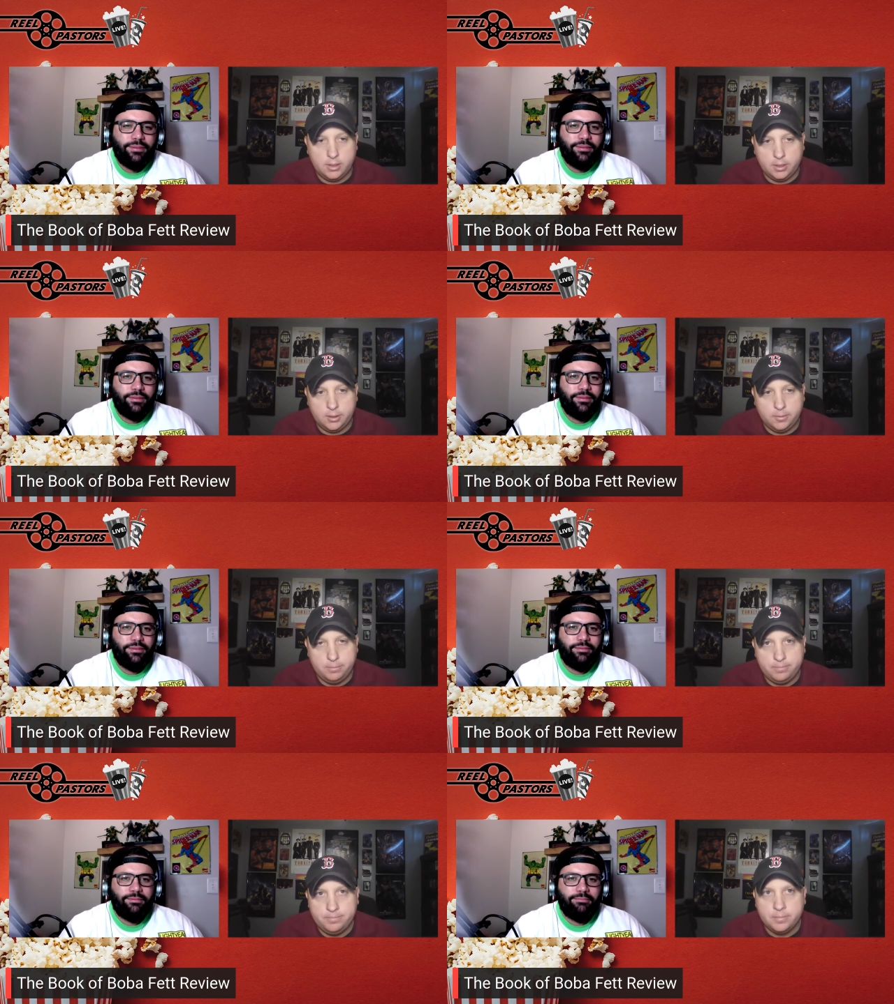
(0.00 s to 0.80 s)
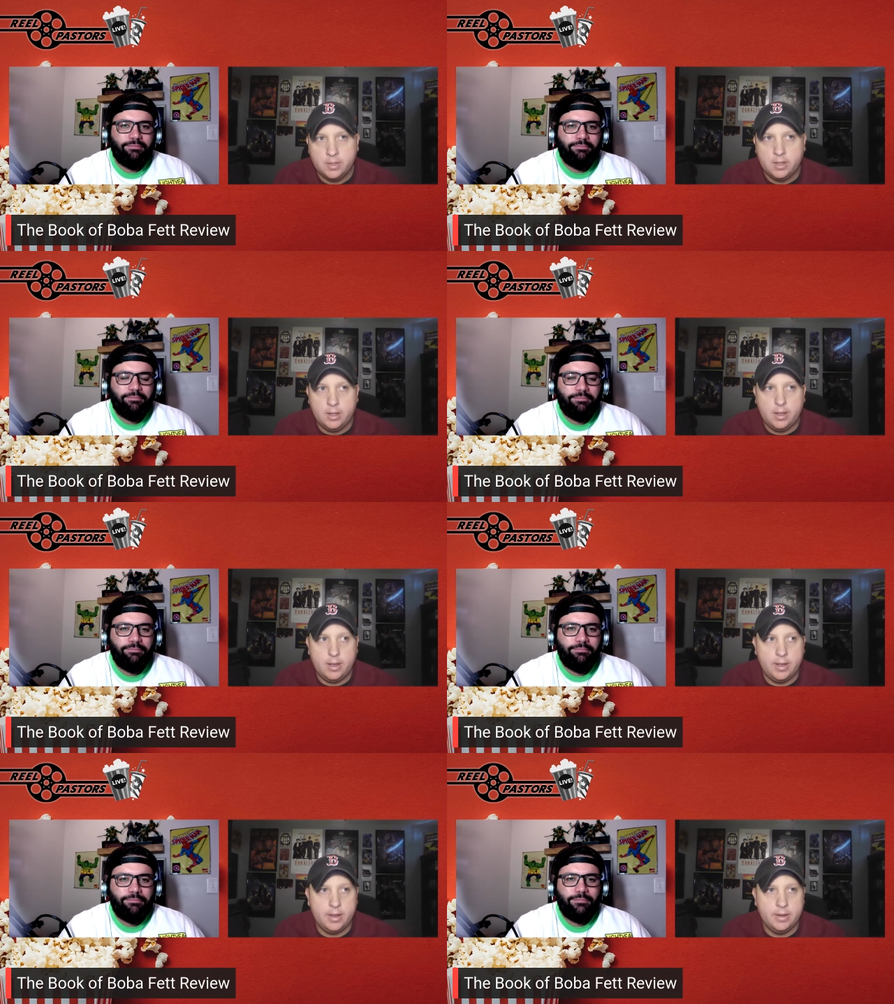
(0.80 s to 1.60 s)
Speaker 1: Um,
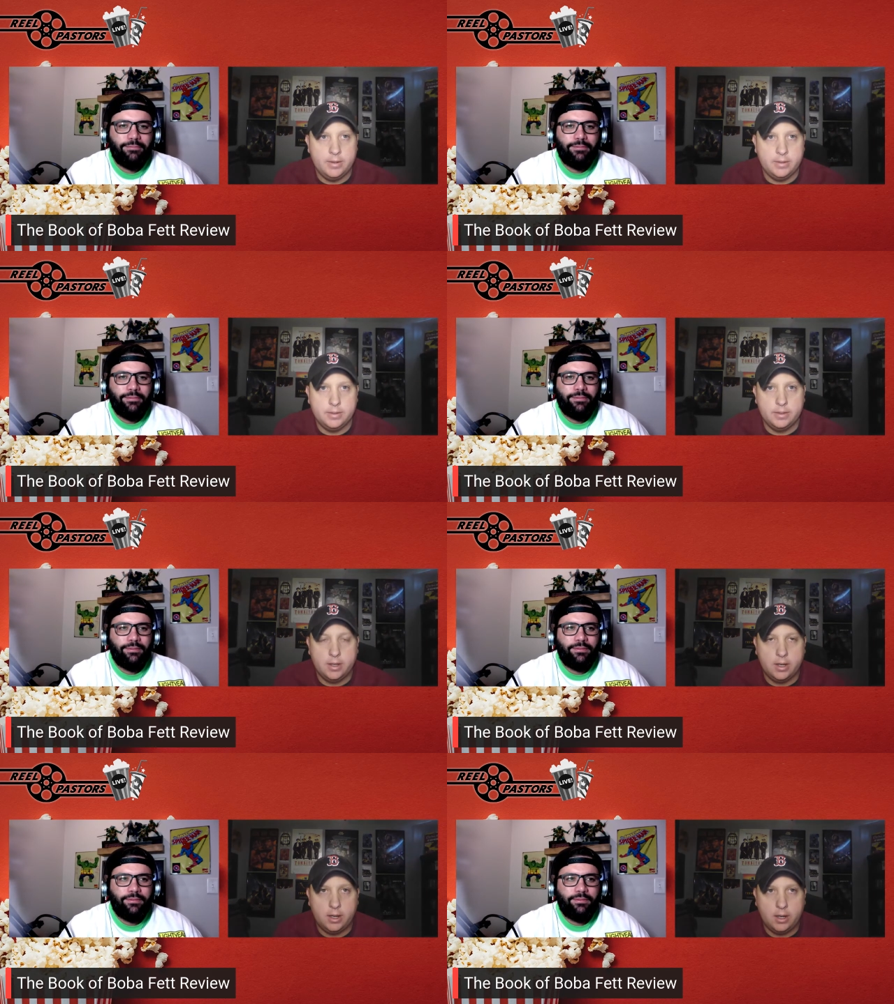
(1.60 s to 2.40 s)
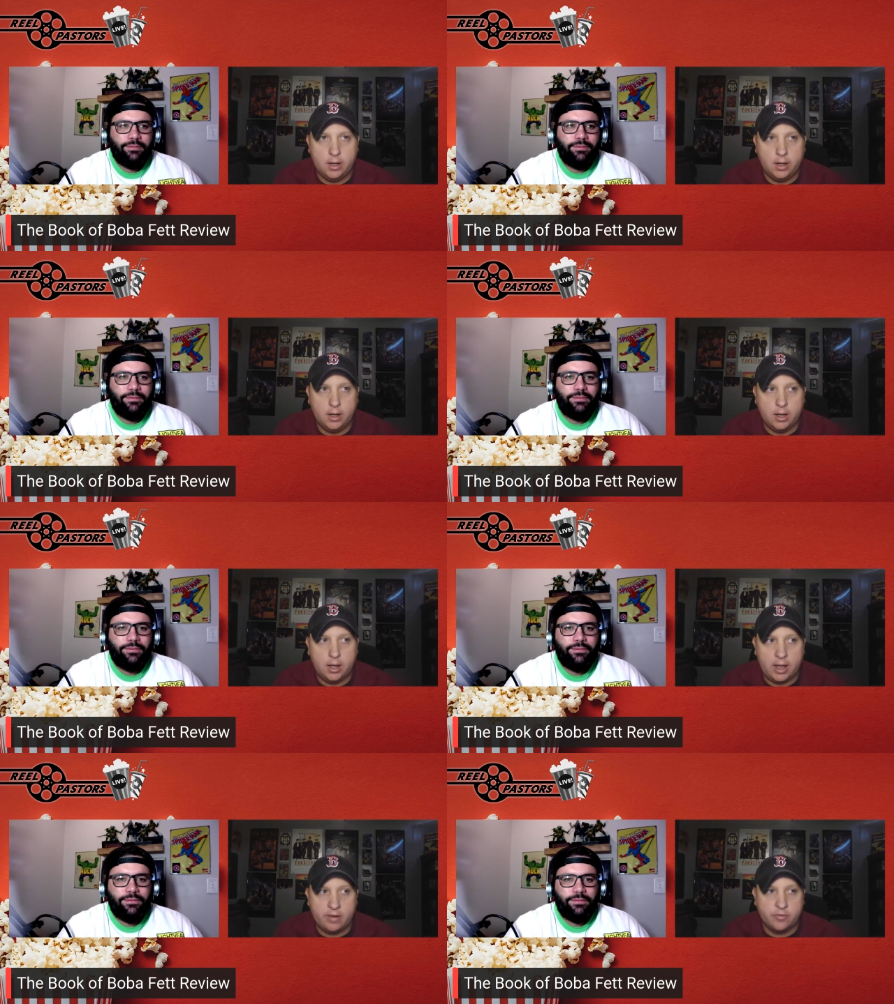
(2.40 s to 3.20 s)
and
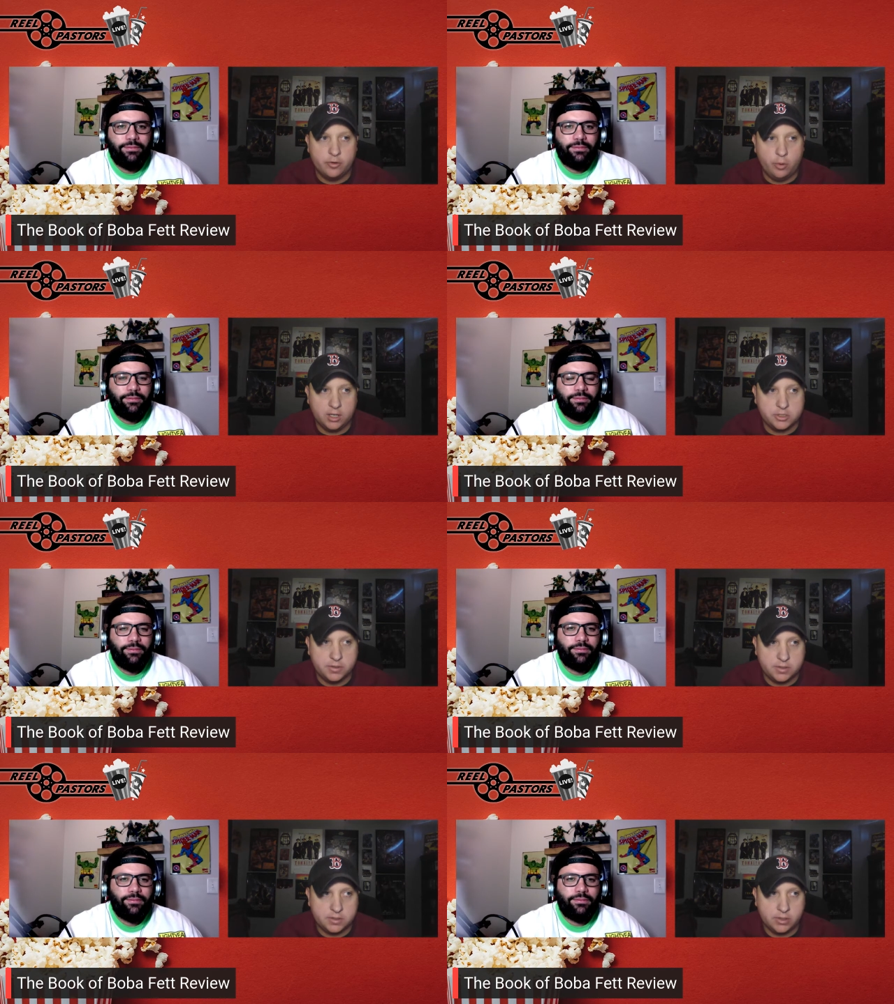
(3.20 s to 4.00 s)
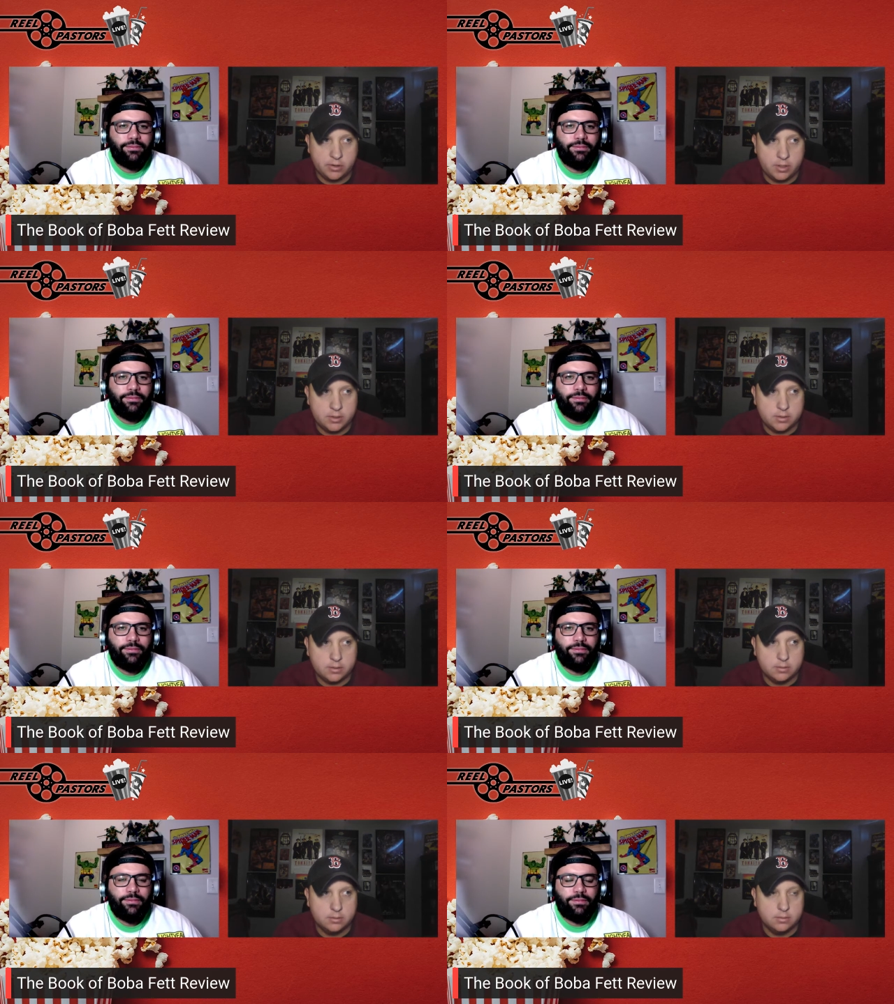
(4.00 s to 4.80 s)
after watching this
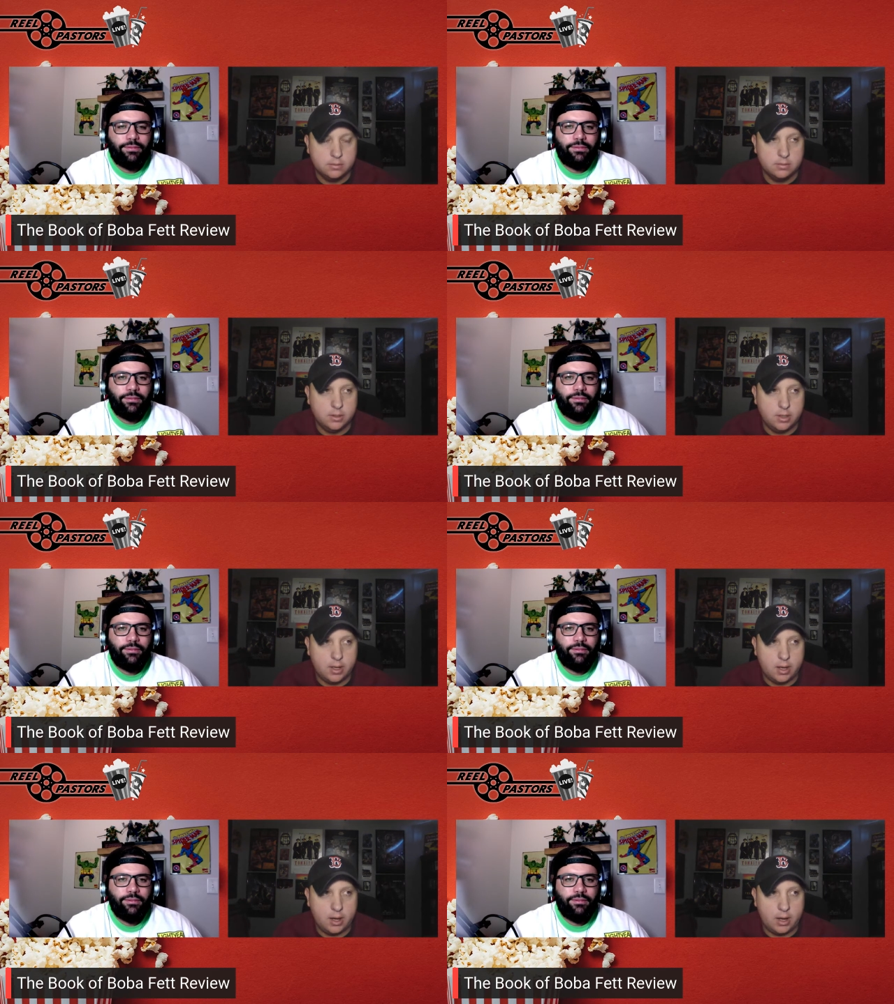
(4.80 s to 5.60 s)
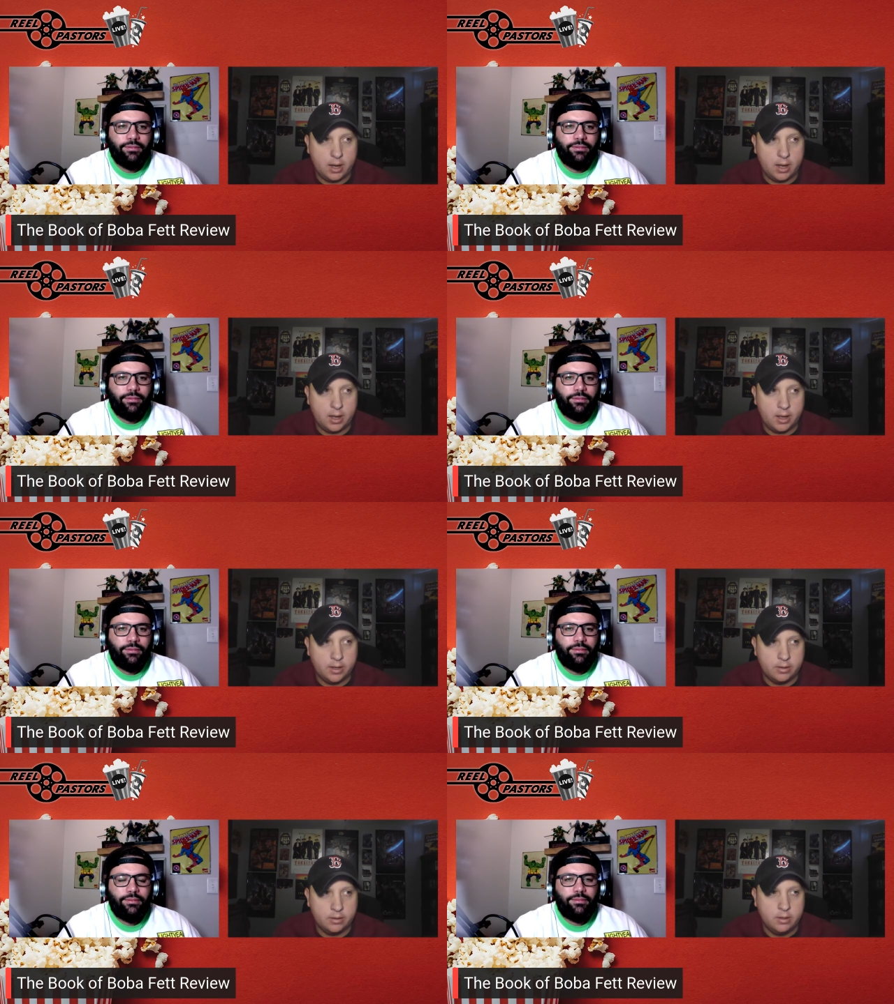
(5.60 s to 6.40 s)
series,
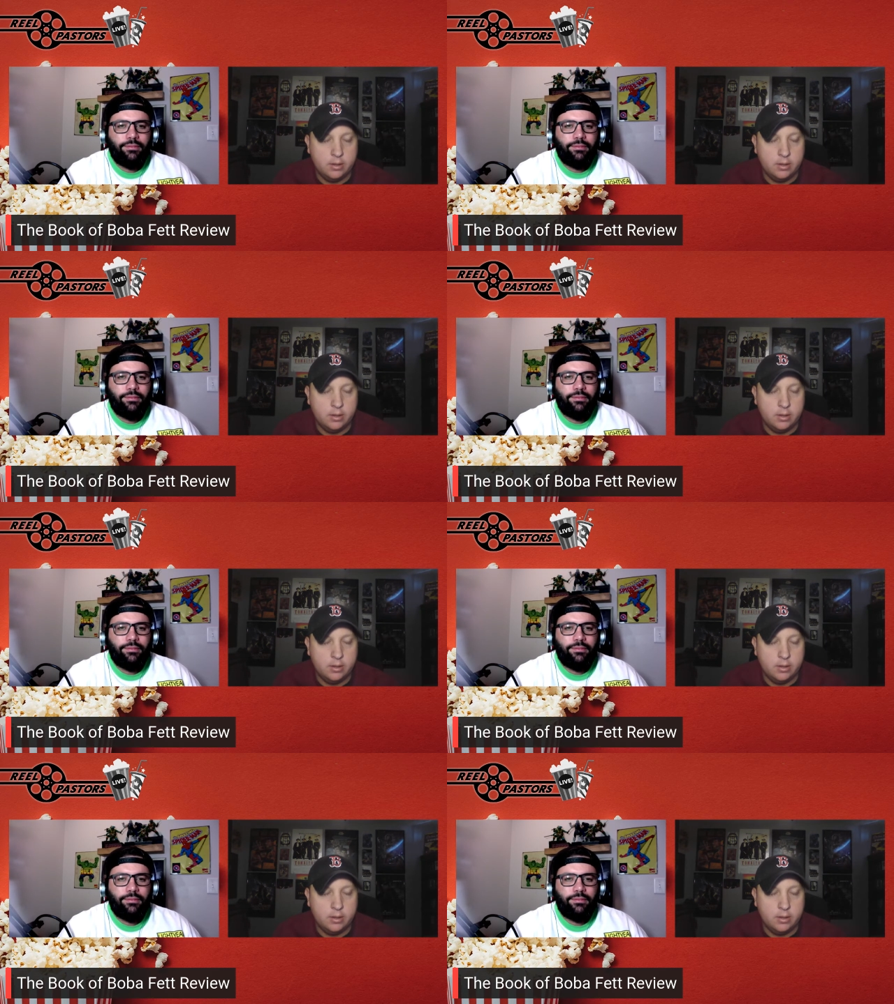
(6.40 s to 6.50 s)
I